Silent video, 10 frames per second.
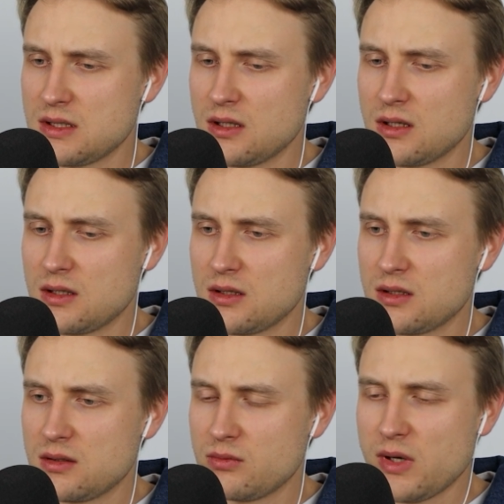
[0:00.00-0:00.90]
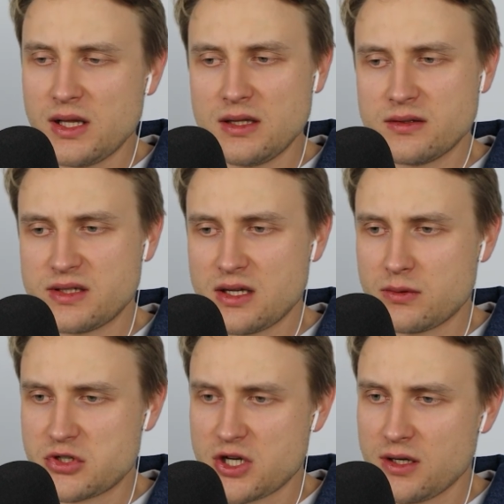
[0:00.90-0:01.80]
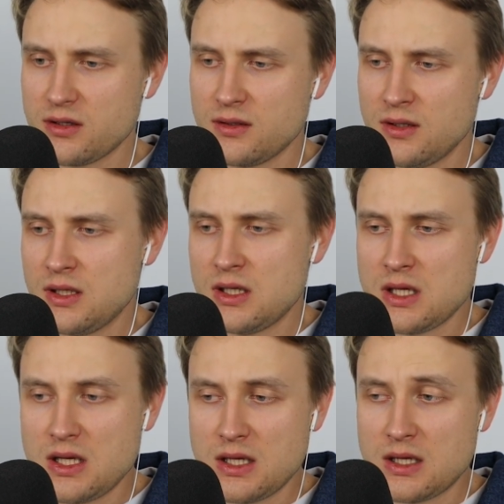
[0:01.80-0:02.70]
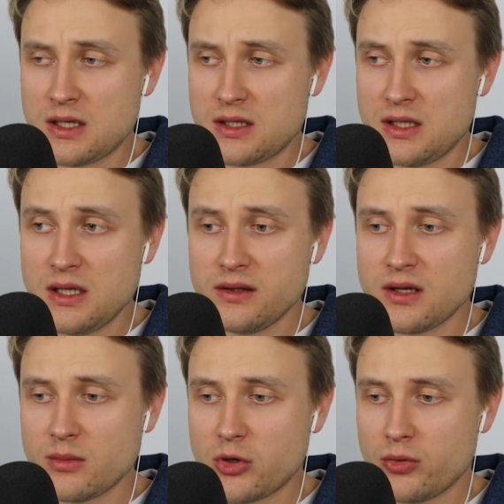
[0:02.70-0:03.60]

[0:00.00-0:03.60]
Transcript: why he didn't take with check. He ended up